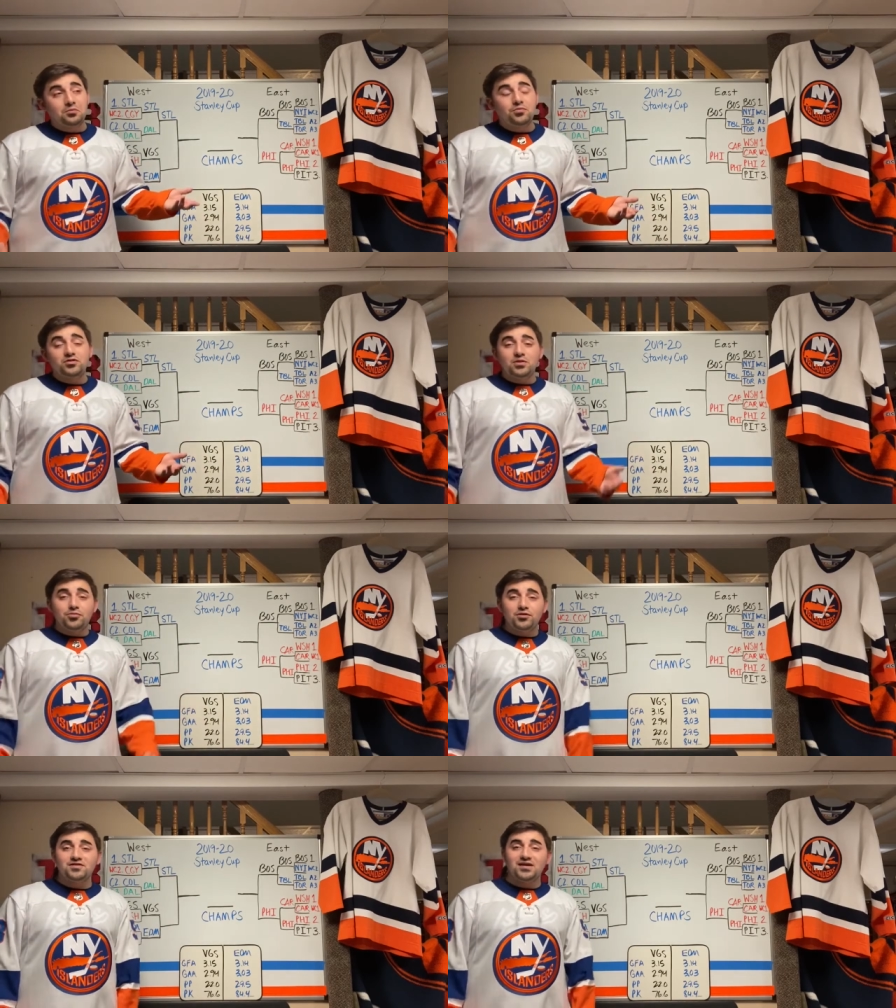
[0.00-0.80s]
but they
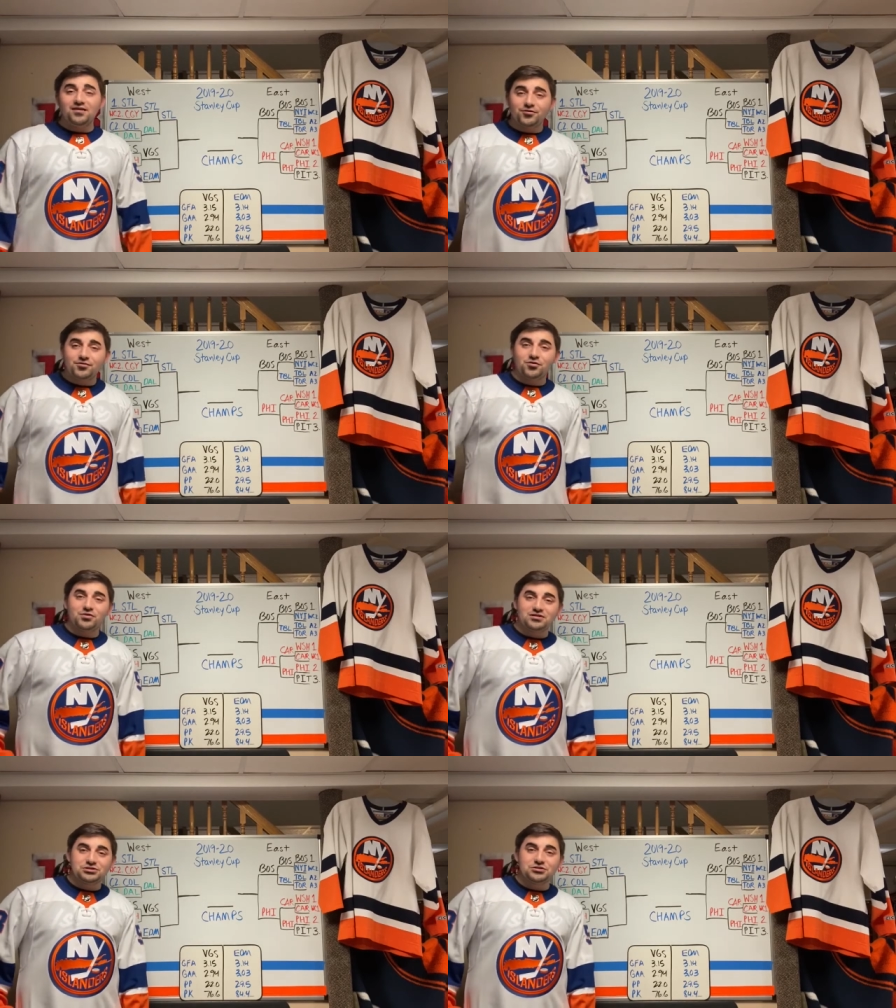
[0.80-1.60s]
put it together a little
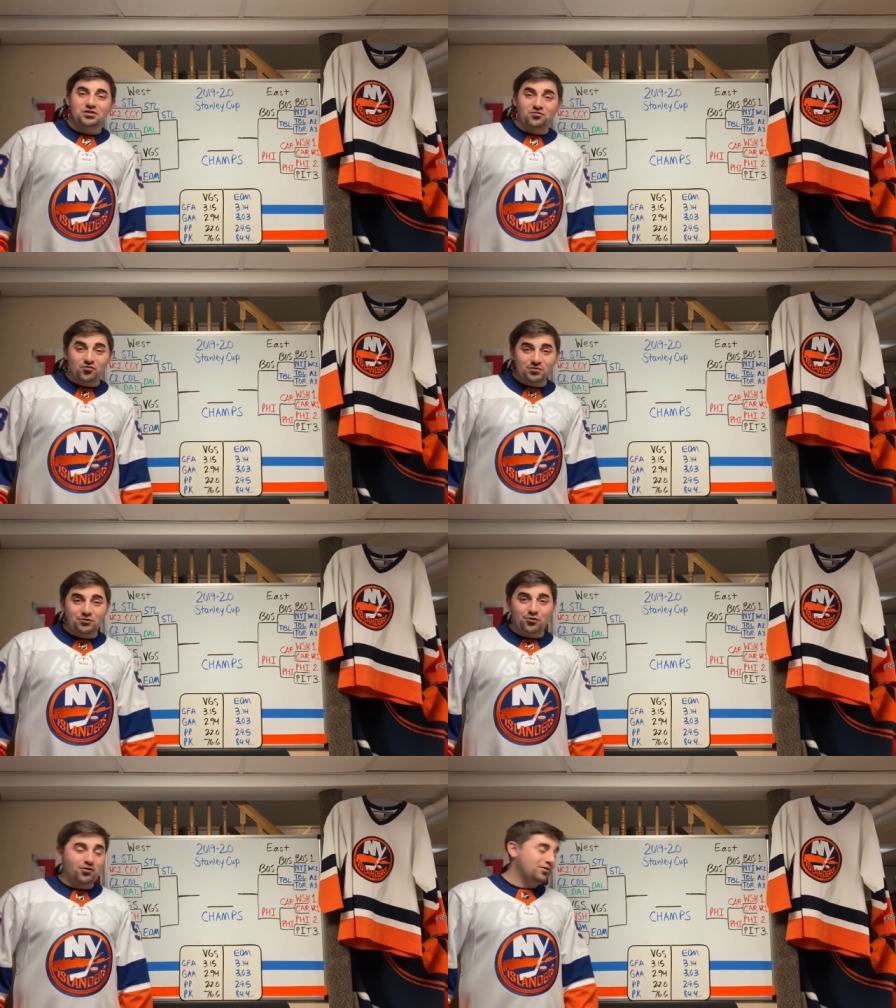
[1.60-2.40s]
bit this year and they proved me
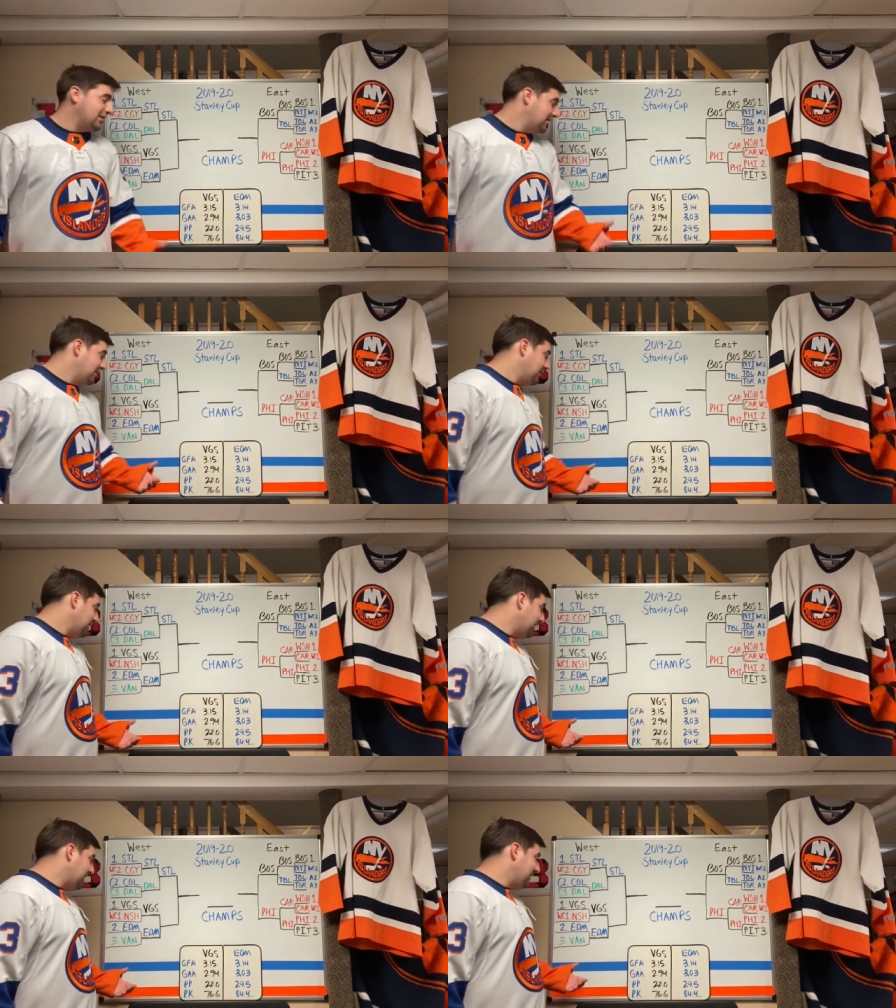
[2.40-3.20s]
wrong.
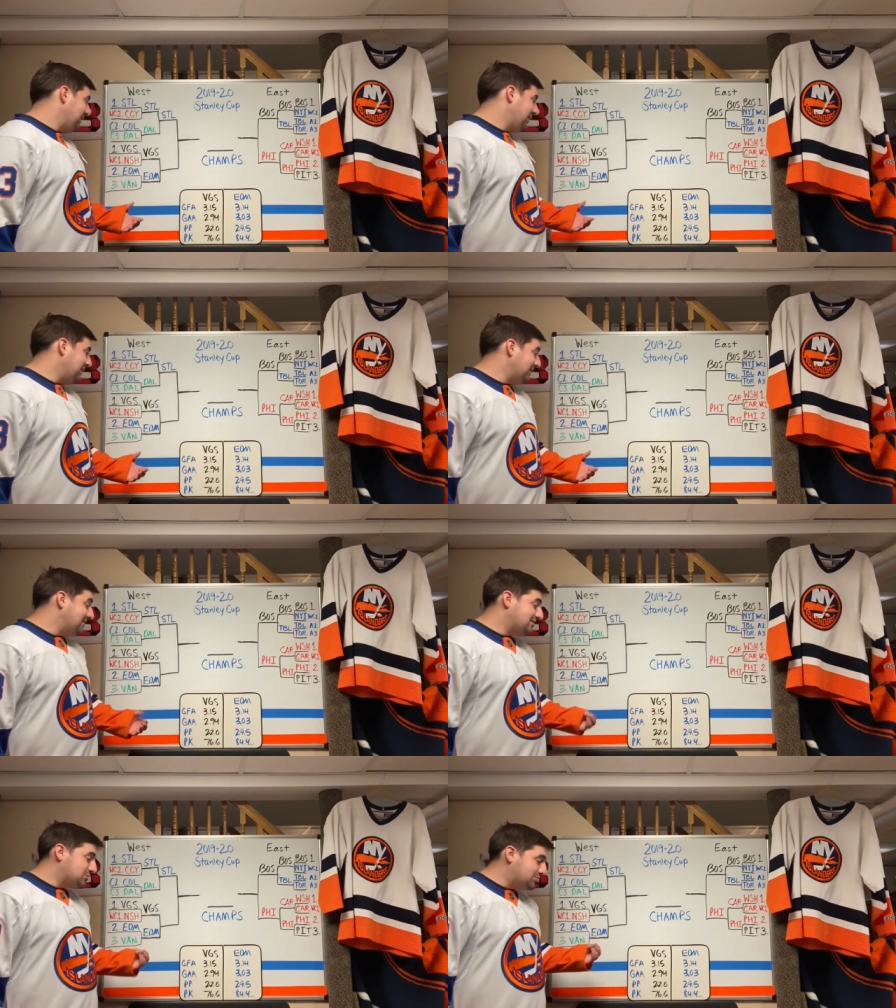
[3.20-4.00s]
Uh, and
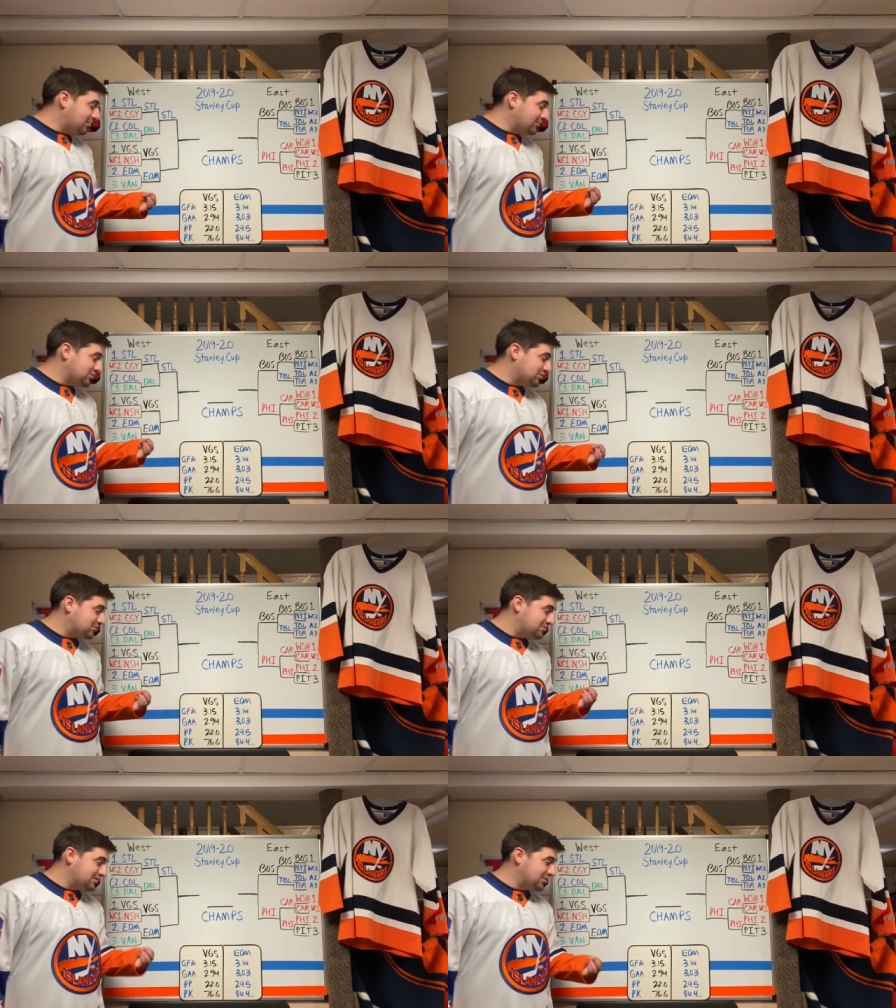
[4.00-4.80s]
I
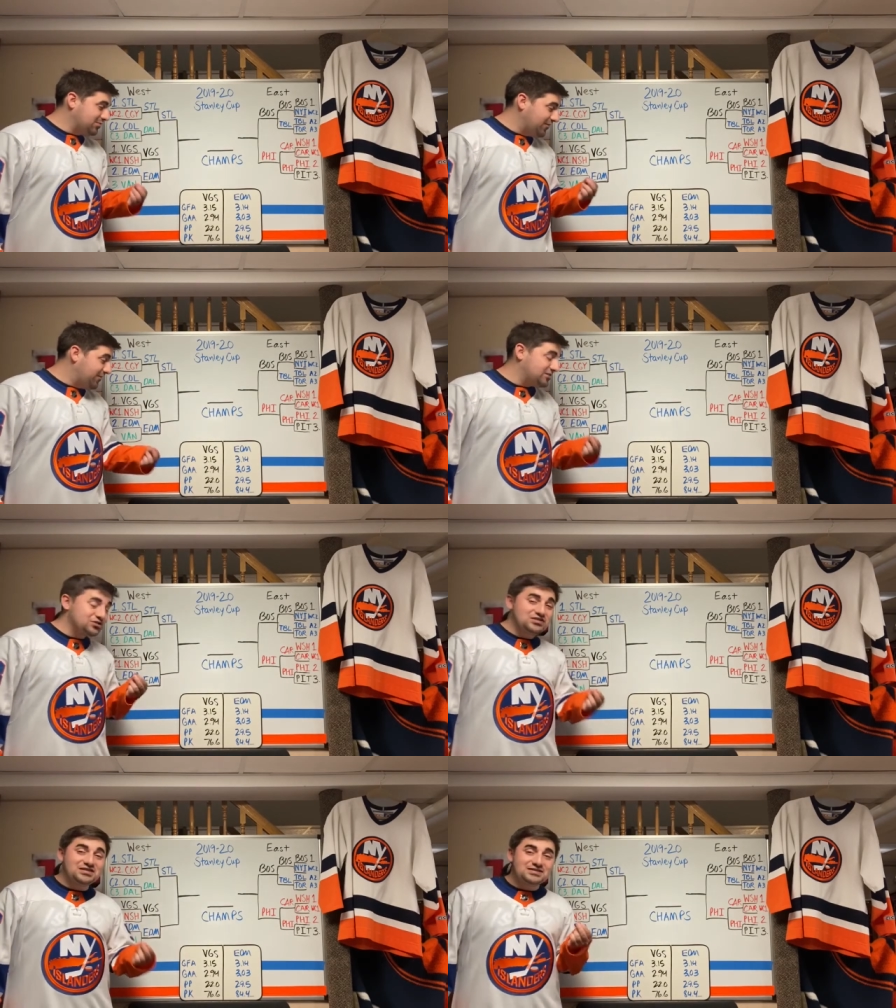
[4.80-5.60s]
there's some
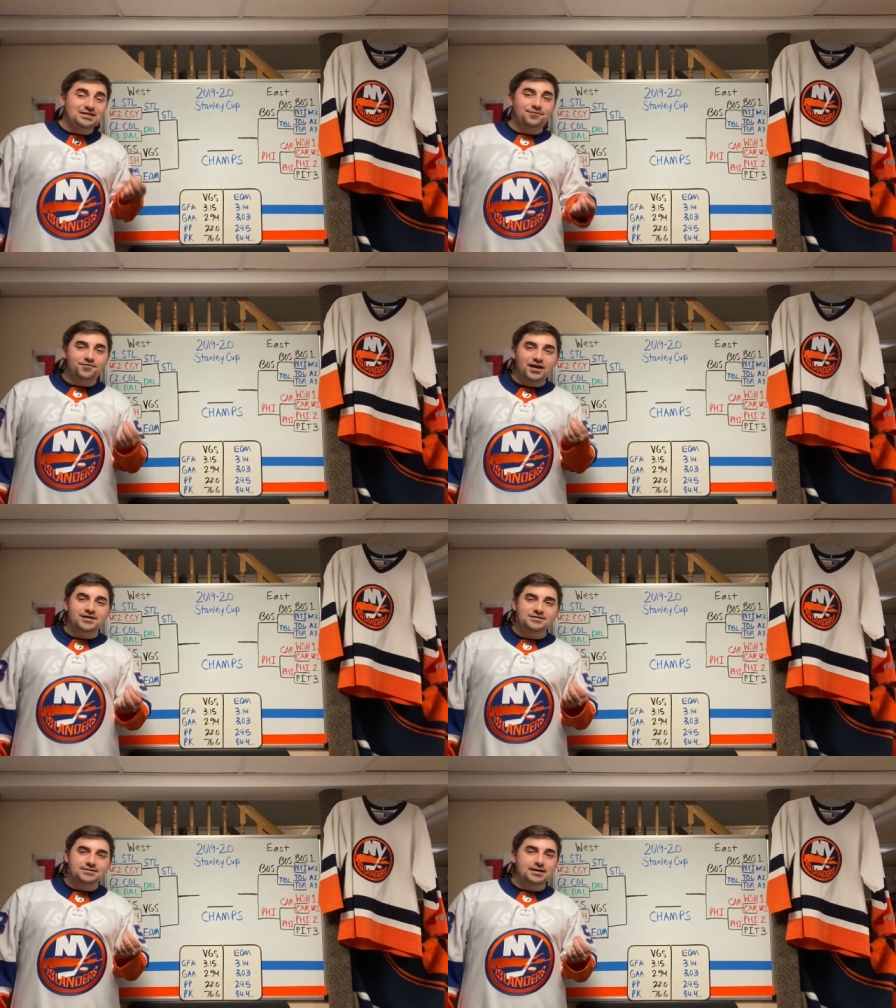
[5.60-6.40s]
deficiencies in
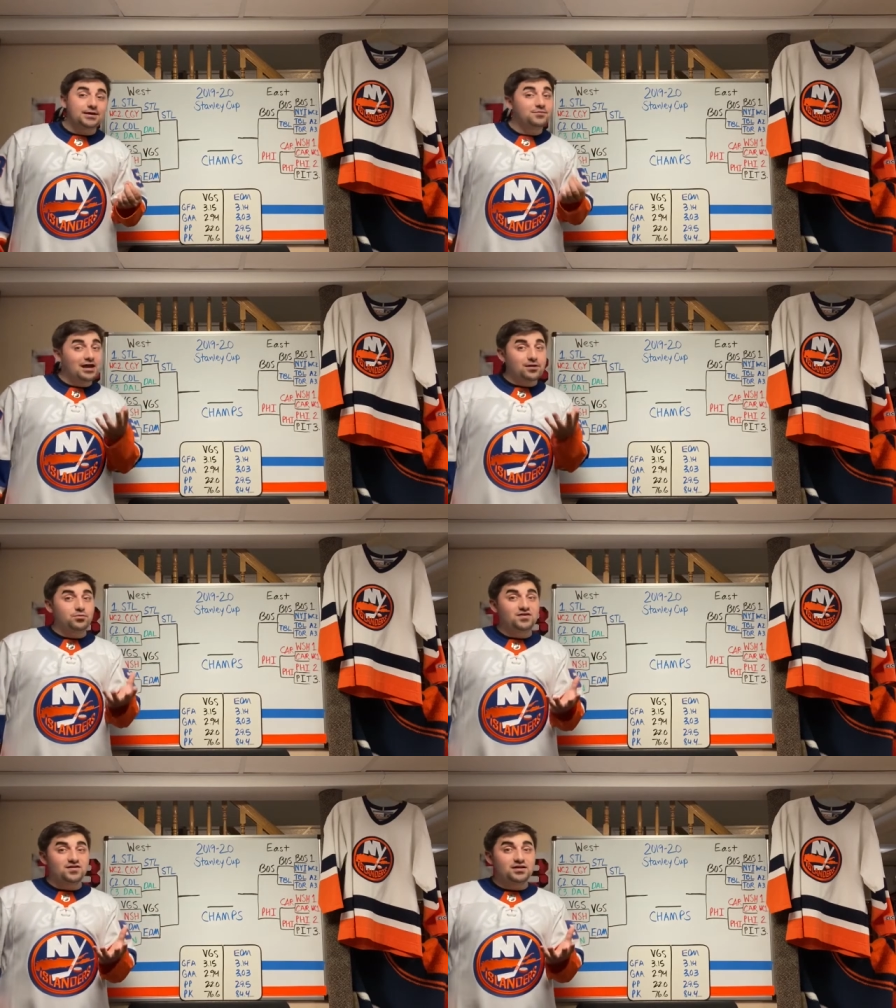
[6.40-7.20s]
Vegas's game that
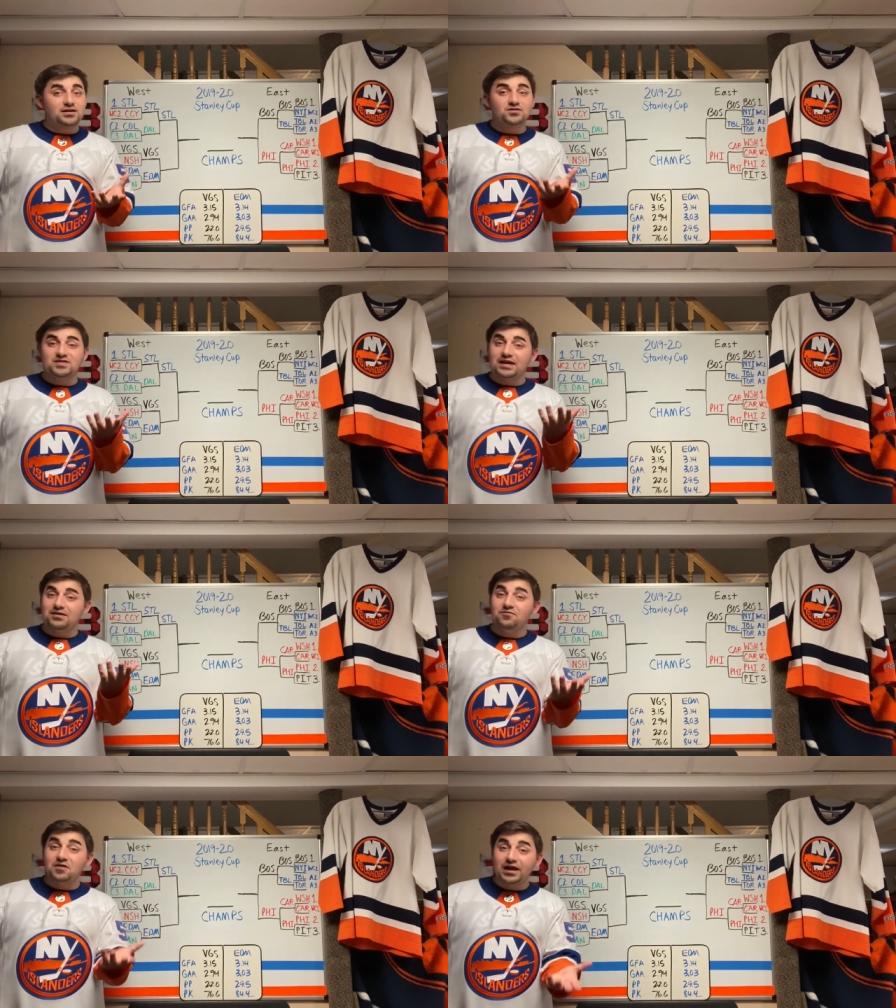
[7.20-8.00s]
Edmonton could take
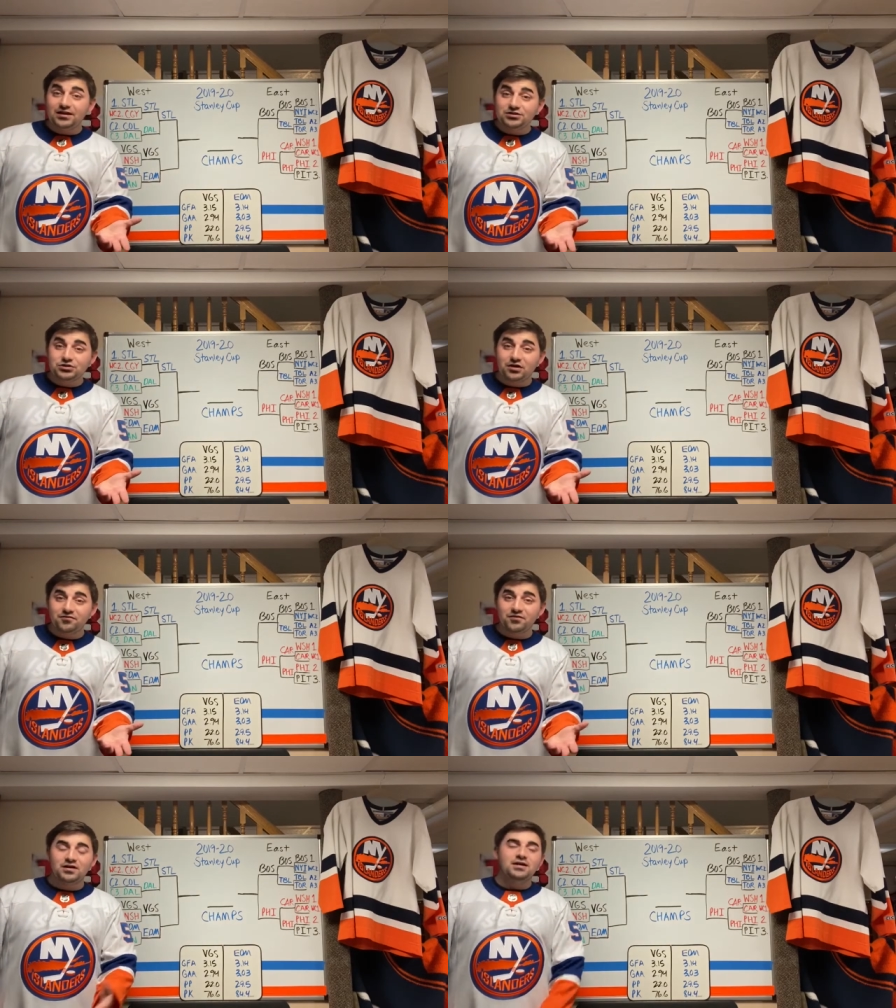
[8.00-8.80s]
advantage of.